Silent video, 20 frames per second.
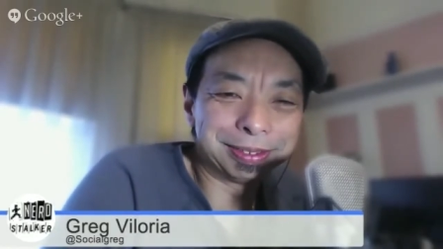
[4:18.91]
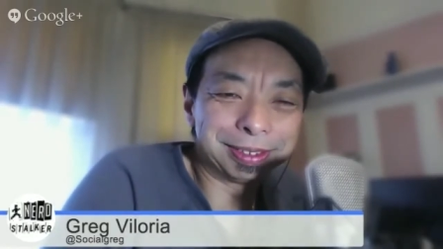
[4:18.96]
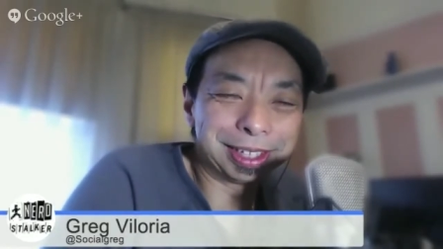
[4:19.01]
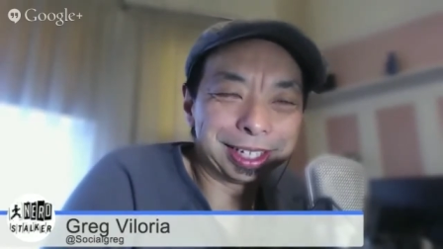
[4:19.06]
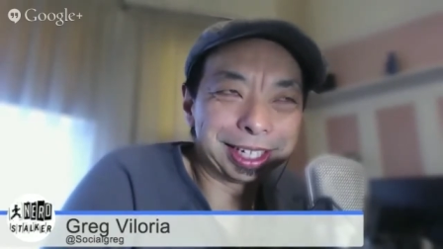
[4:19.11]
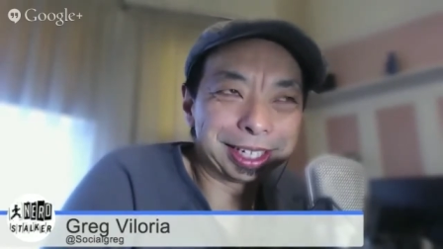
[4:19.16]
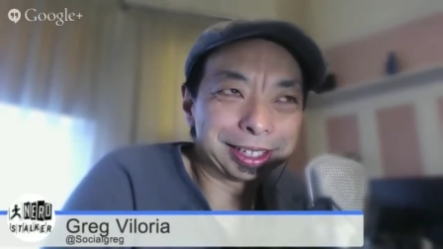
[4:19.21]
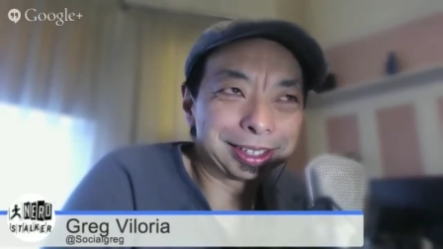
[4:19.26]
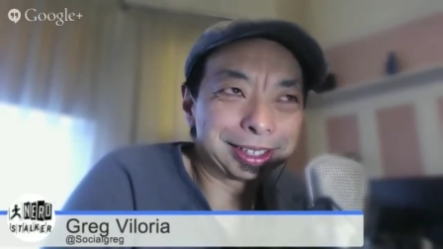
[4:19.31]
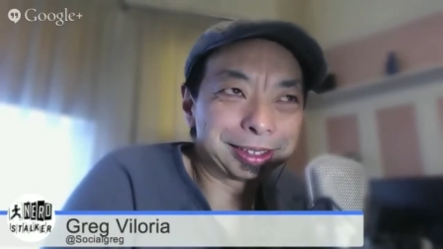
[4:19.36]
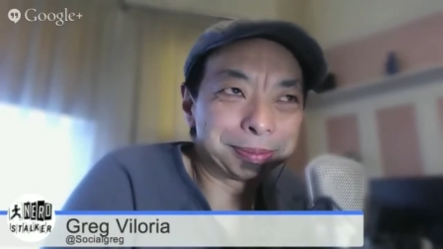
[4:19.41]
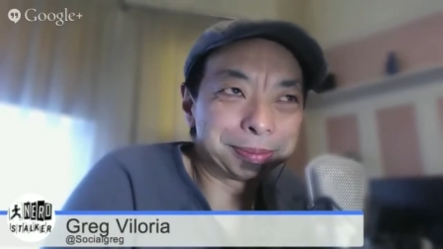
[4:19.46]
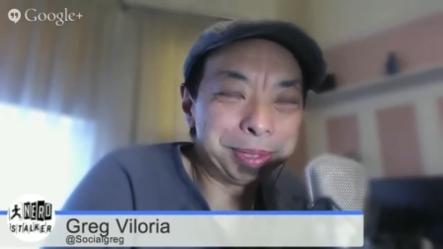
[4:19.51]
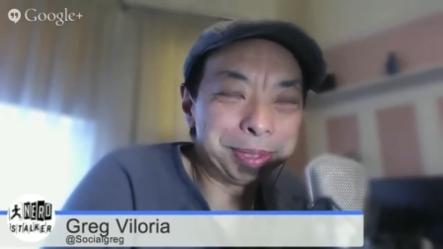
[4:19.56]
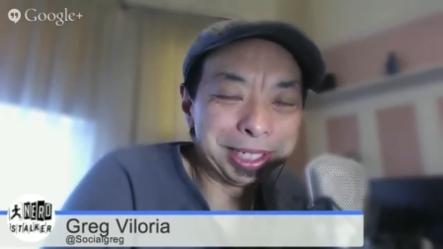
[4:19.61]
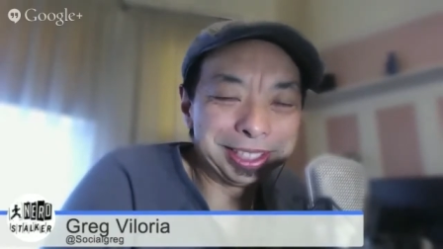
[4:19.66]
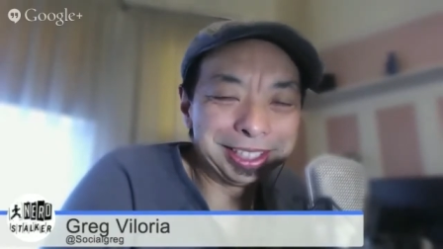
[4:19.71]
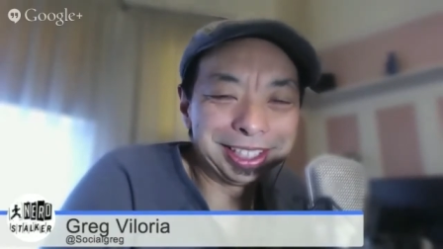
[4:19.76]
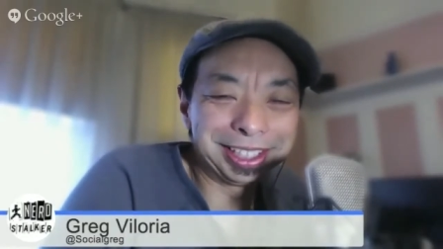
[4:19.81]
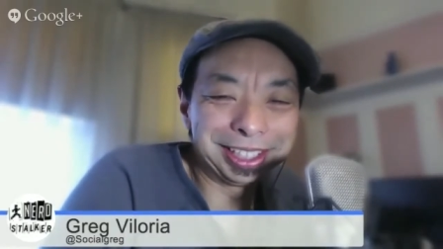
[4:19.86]
like
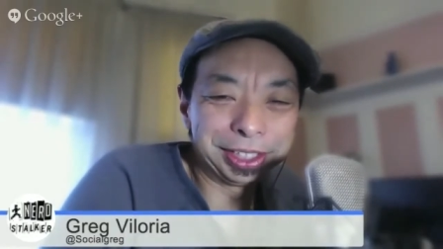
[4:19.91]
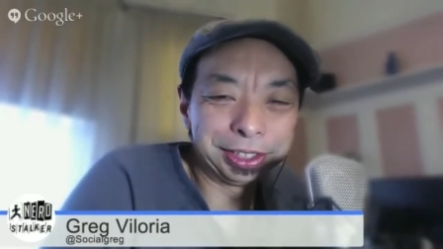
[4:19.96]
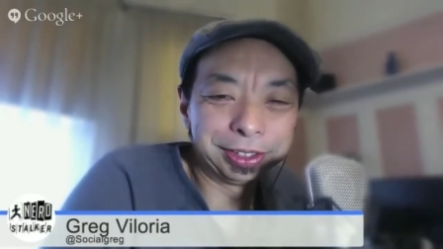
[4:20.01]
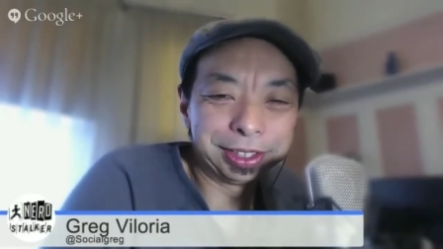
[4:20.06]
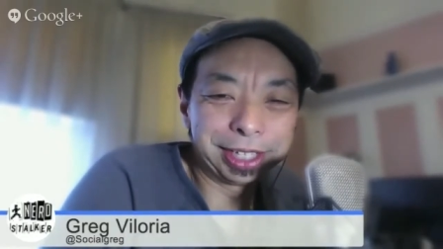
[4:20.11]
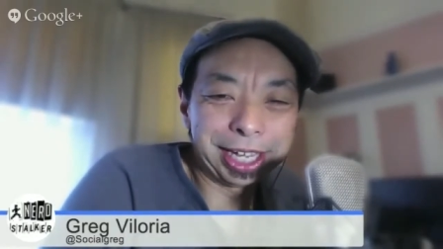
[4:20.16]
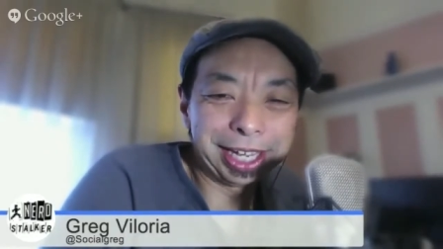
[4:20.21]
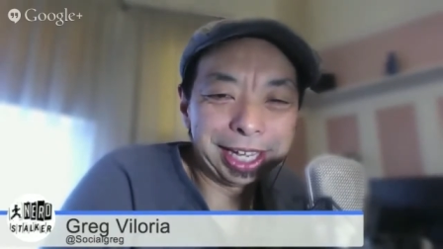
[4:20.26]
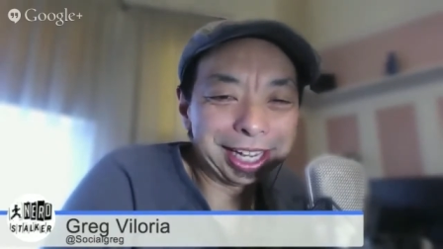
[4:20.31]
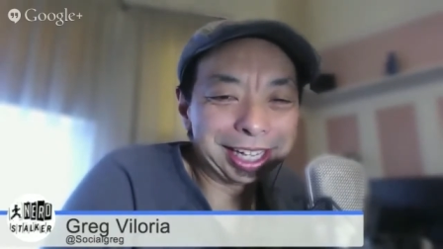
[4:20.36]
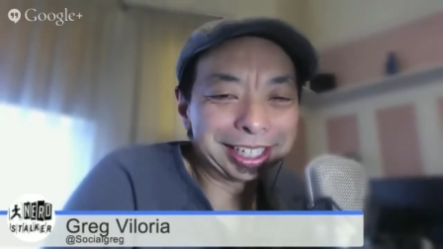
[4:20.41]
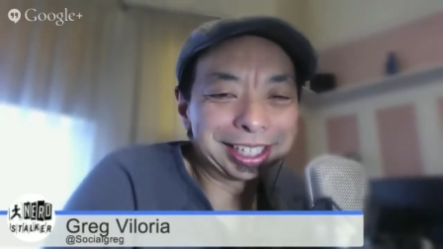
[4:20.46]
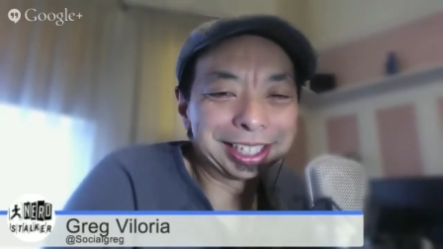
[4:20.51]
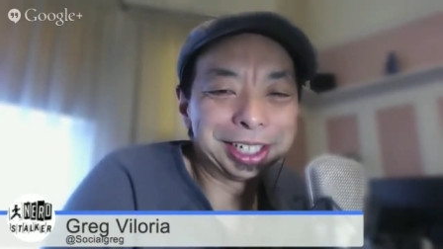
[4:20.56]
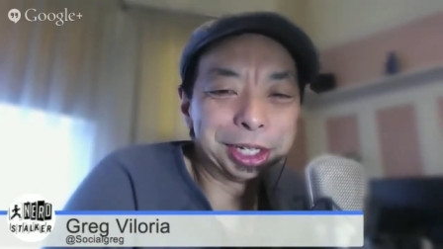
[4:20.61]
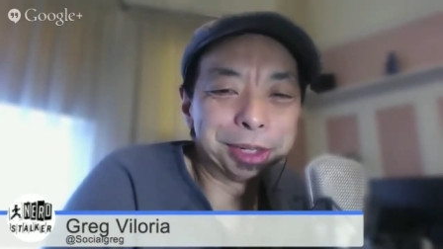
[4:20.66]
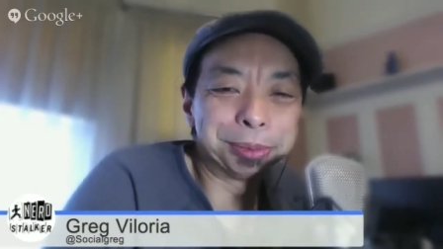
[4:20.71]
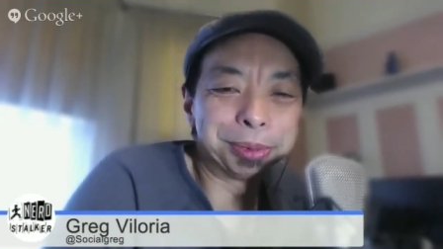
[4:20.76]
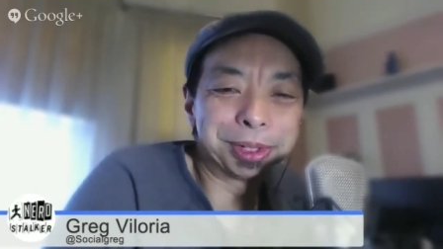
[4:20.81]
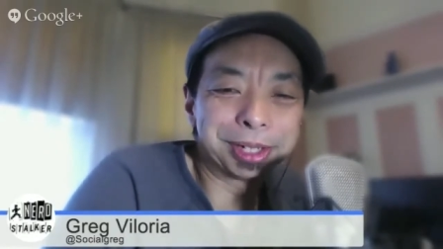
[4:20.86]
pitching you, hey, I could
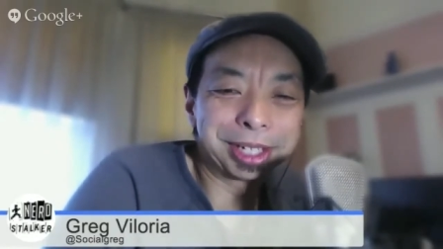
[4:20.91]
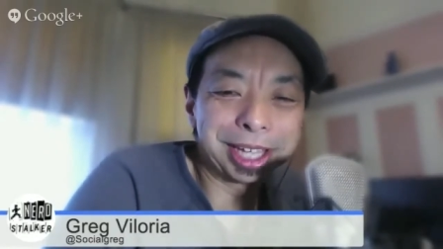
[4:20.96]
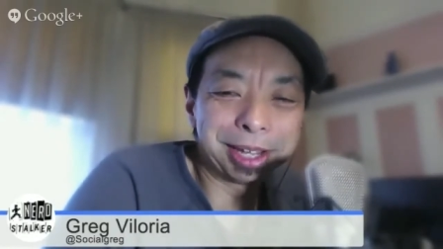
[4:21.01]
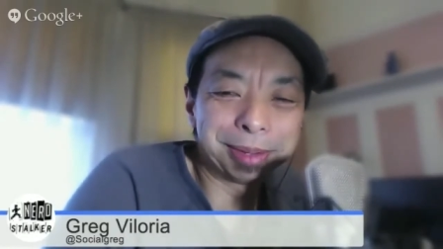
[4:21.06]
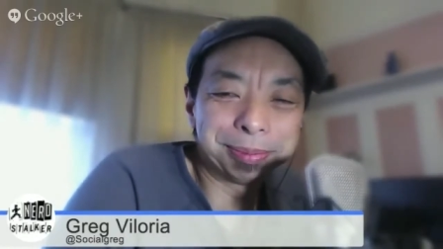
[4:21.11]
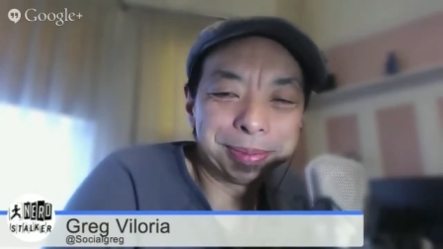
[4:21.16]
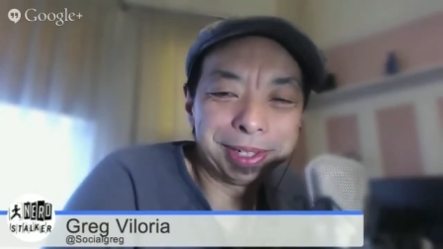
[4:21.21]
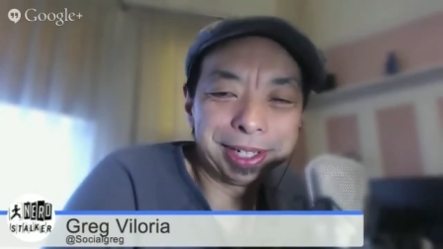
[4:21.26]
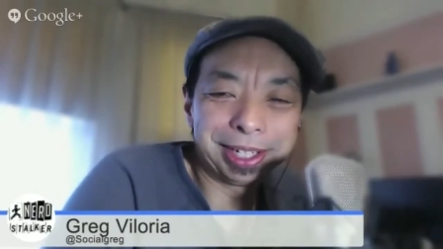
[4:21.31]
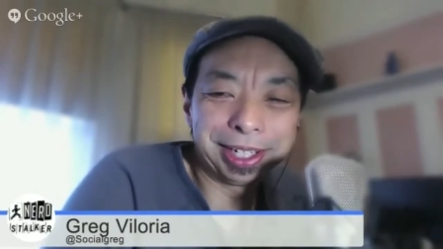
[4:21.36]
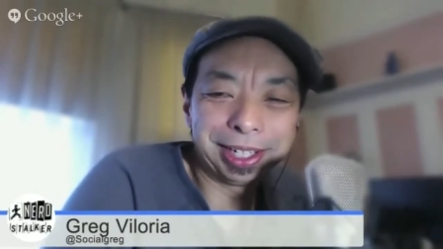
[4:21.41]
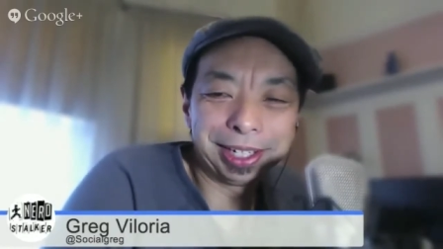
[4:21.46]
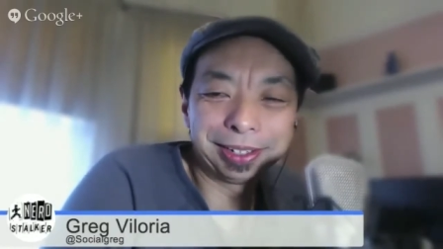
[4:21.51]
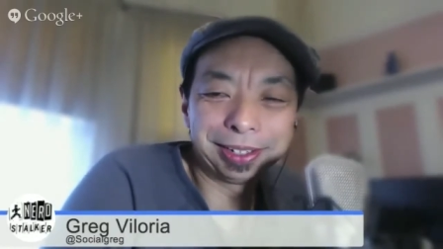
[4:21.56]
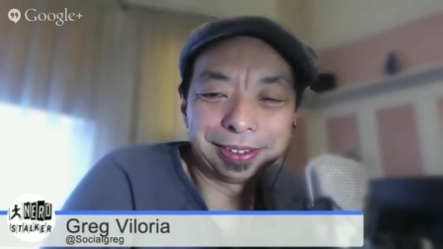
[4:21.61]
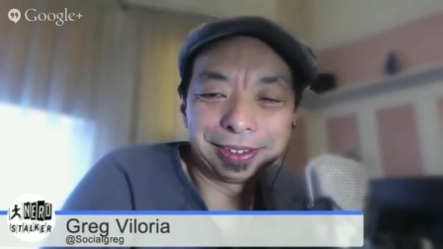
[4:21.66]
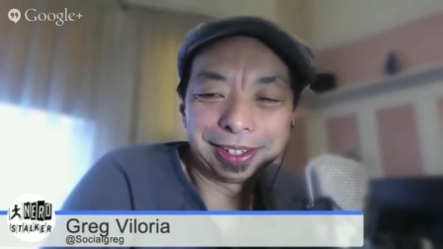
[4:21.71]
help your campaign,